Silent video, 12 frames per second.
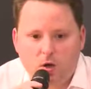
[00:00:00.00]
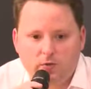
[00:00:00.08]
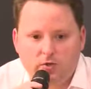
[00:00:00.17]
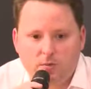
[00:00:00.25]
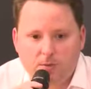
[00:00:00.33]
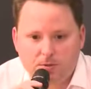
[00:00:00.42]

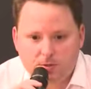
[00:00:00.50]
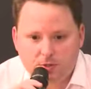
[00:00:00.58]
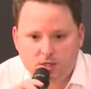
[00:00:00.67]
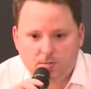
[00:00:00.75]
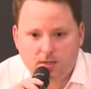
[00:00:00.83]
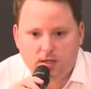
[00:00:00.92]

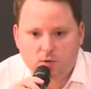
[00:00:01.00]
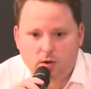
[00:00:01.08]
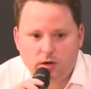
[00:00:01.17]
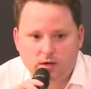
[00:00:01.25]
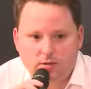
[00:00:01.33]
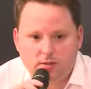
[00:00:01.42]
entrepreneurship
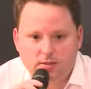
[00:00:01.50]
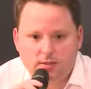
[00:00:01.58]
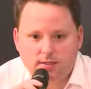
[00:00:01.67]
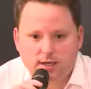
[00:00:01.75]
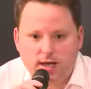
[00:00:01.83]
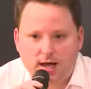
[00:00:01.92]

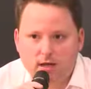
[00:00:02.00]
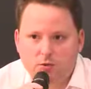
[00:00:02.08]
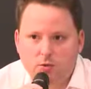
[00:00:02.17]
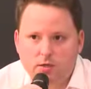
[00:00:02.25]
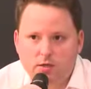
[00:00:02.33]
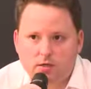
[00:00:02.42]
requires
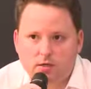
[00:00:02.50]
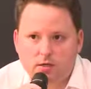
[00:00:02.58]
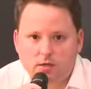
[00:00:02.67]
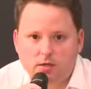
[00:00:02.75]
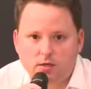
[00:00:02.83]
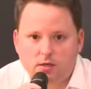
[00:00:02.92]
hard work
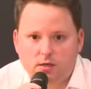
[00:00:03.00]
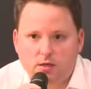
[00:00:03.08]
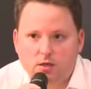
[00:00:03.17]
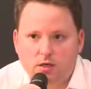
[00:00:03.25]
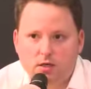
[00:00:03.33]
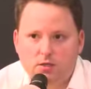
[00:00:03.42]

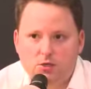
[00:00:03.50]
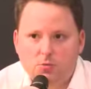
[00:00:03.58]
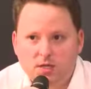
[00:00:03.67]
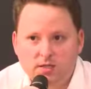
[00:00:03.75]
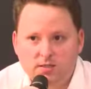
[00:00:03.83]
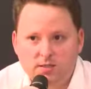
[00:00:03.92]
and
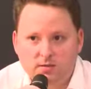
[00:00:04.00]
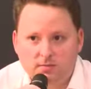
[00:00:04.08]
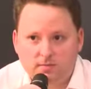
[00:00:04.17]
humility.